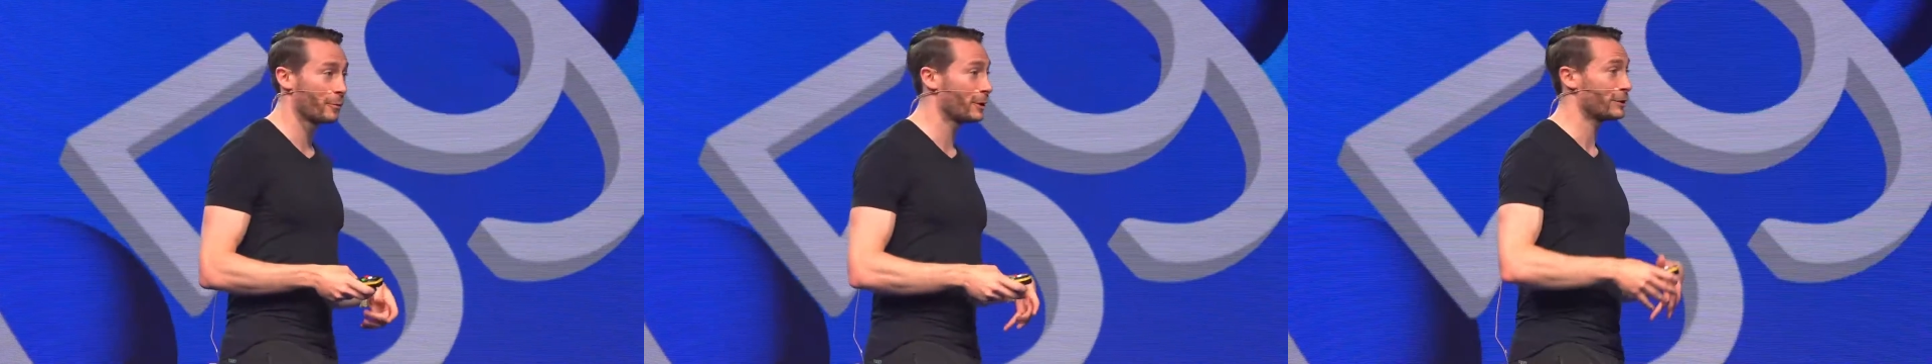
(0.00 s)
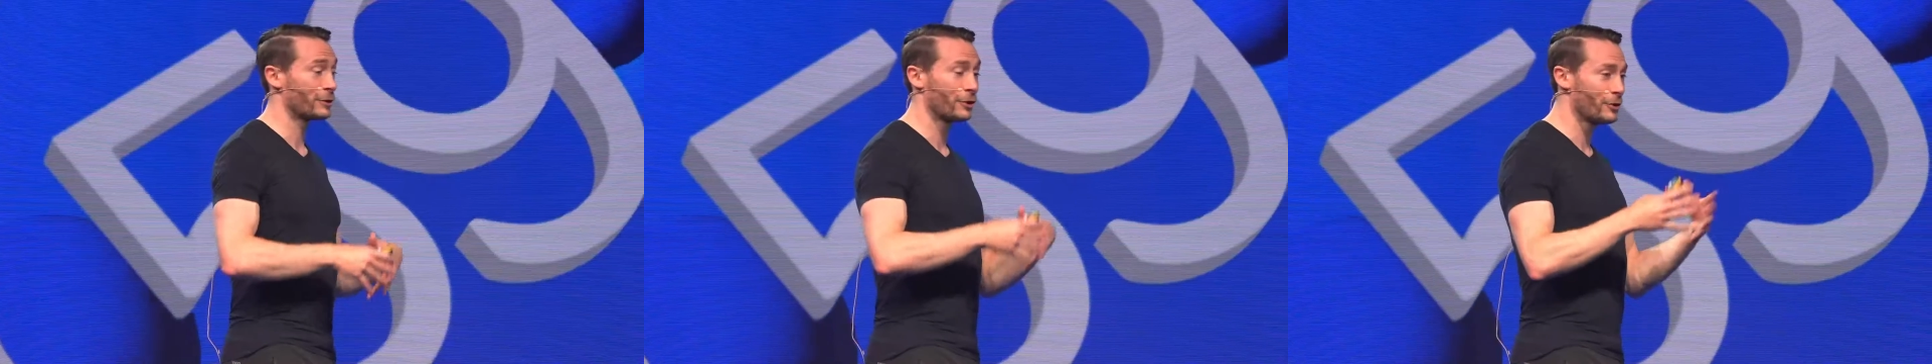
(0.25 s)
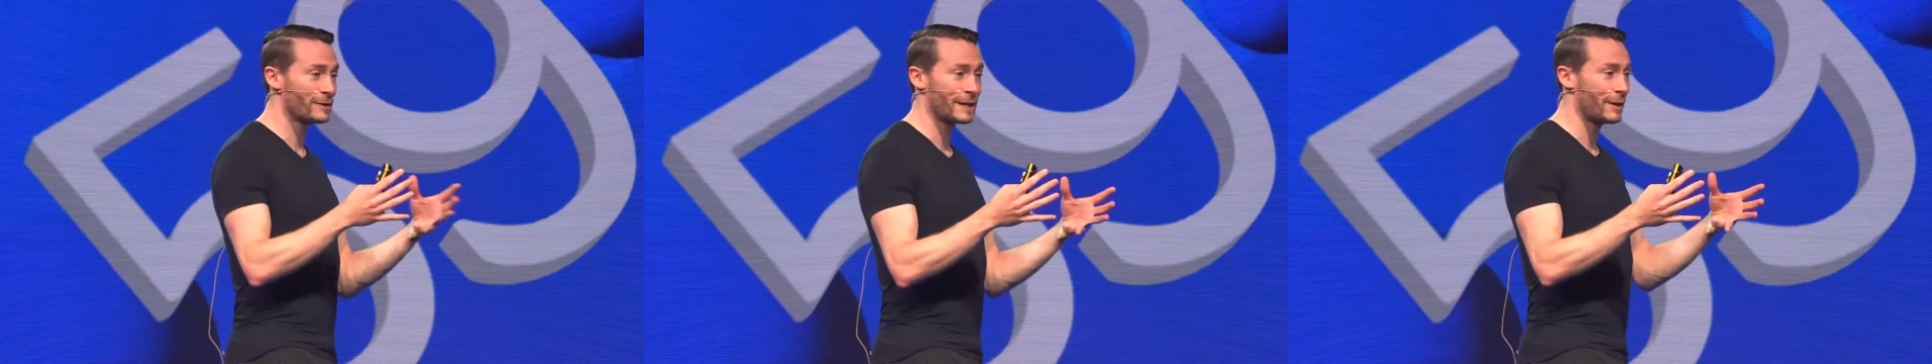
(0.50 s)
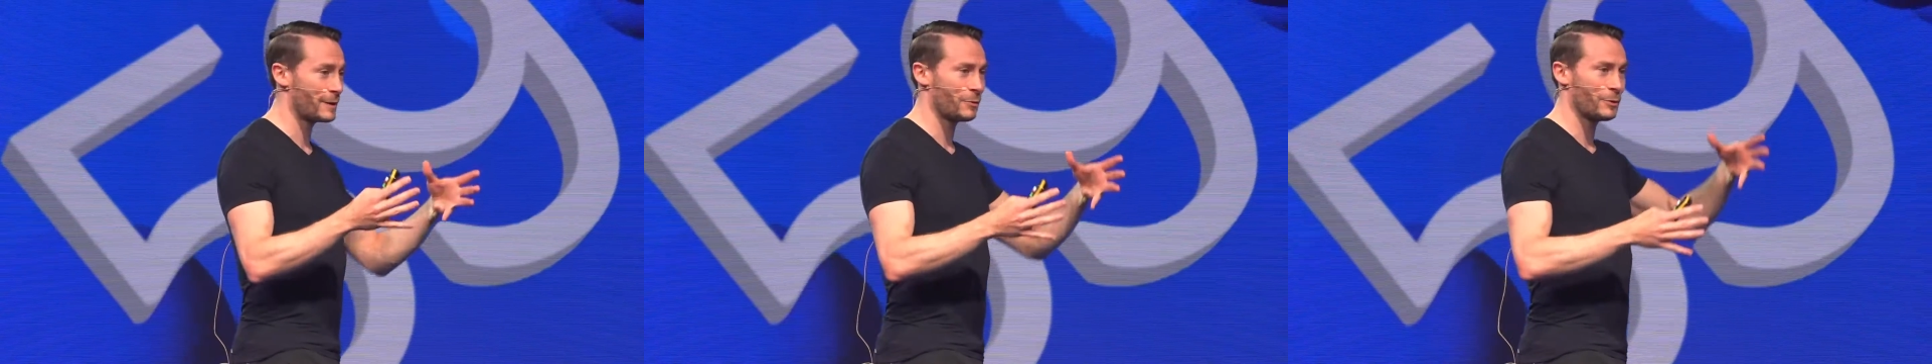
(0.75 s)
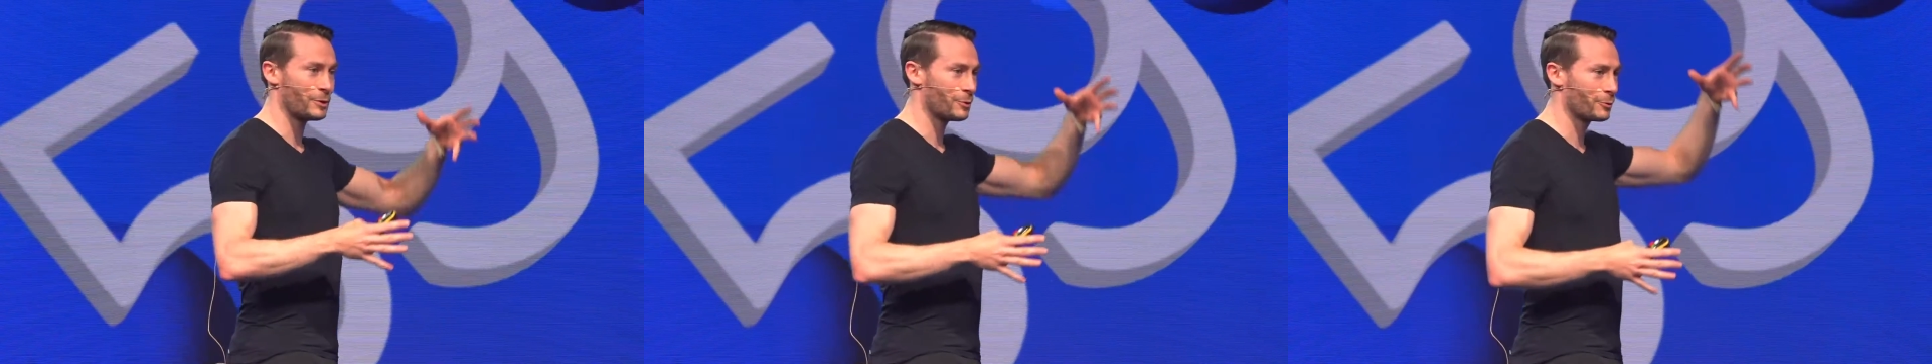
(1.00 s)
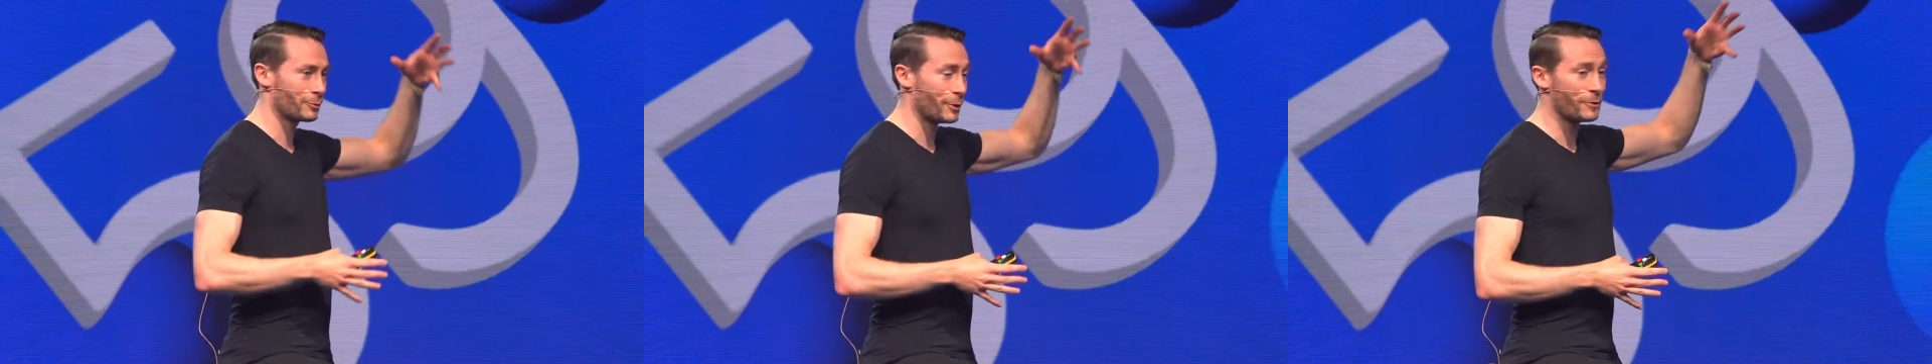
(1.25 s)
Well, it turns out that when
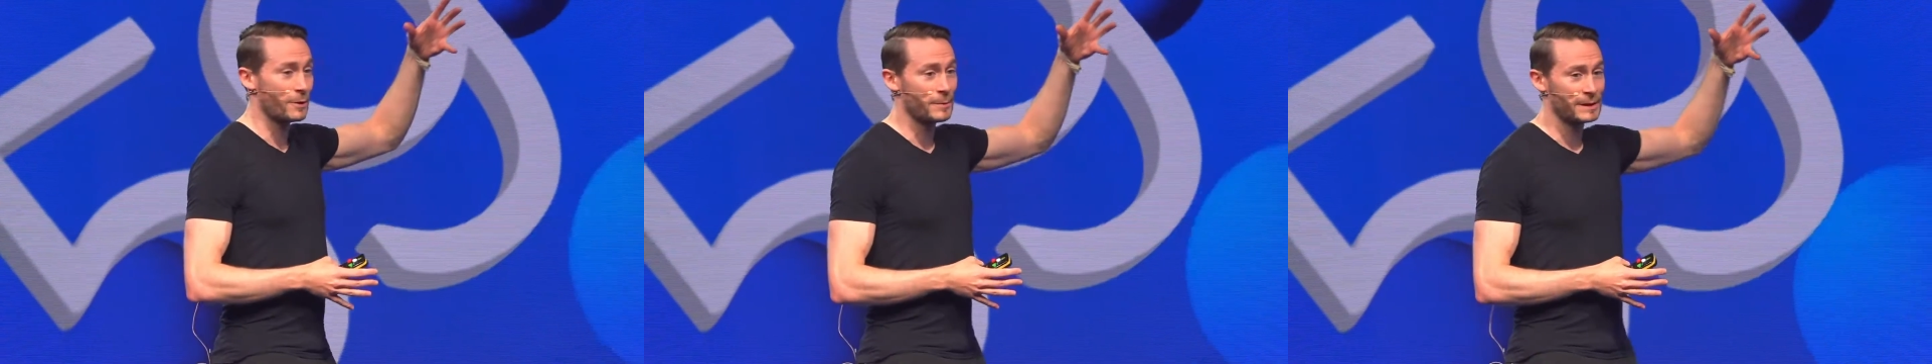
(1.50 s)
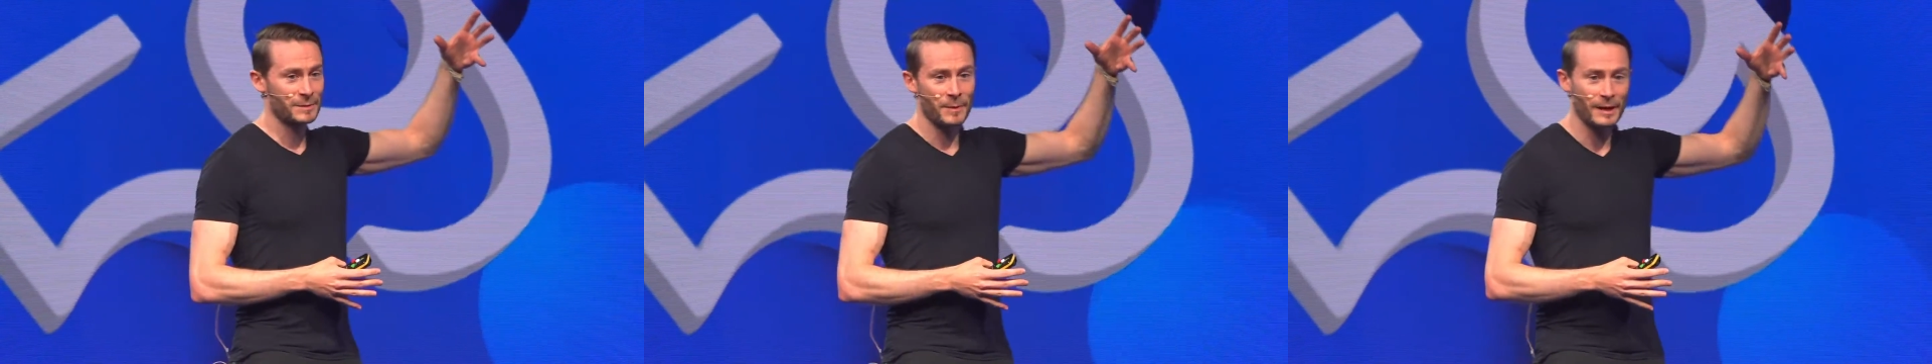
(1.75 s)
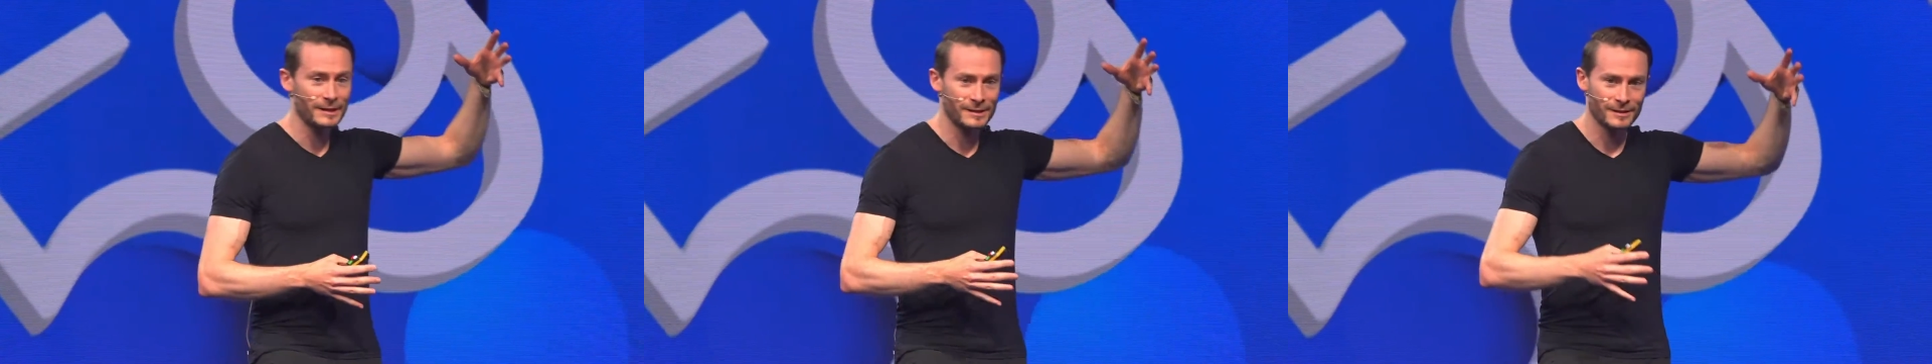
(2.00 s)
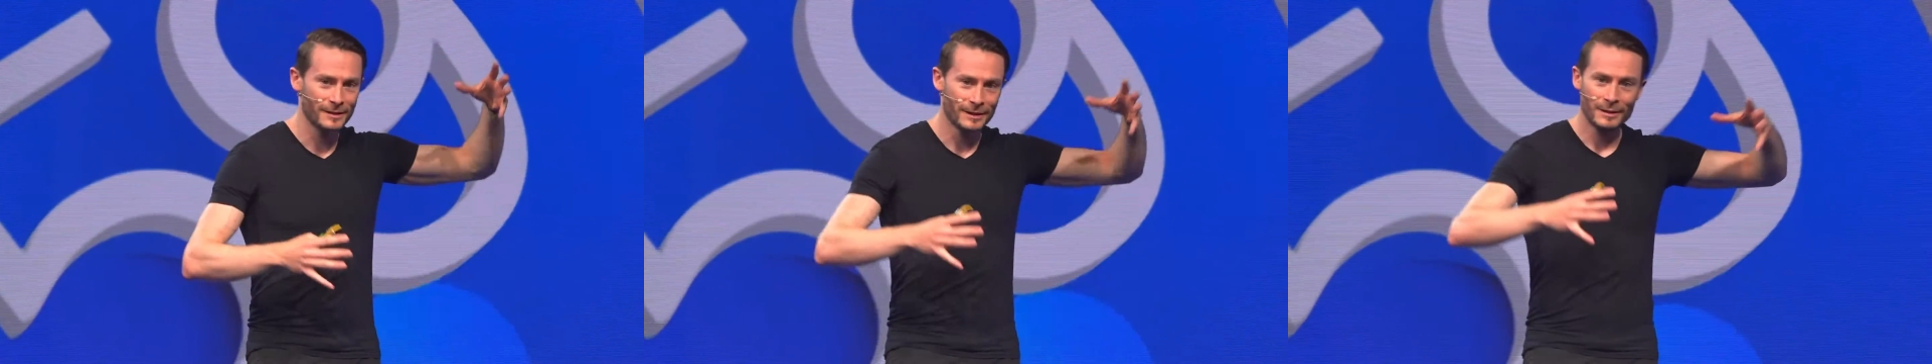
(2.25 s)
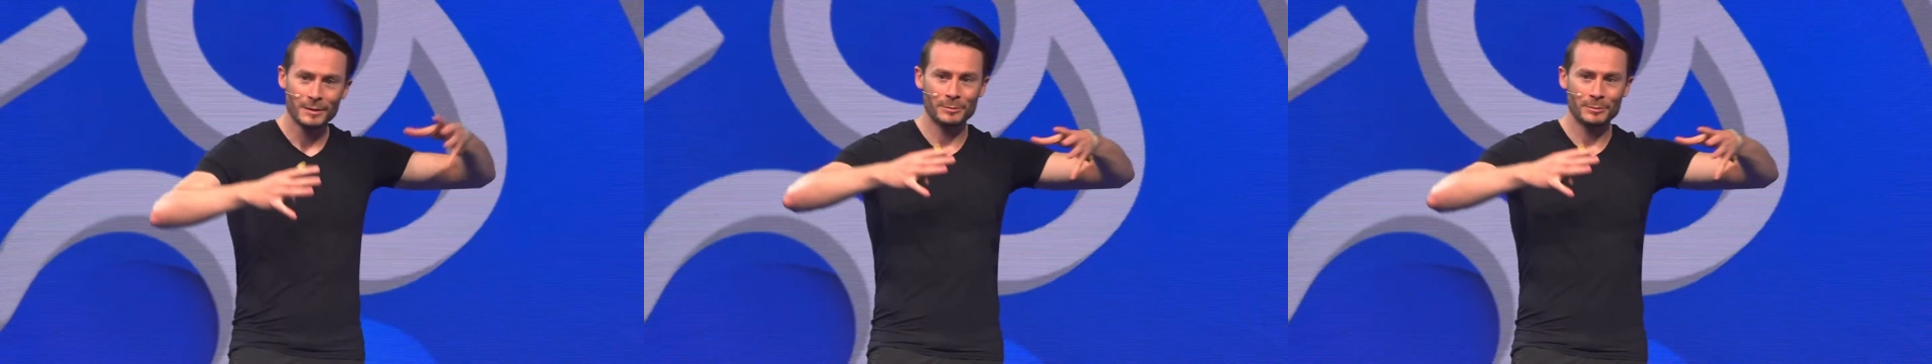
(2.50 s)
you grow them in space,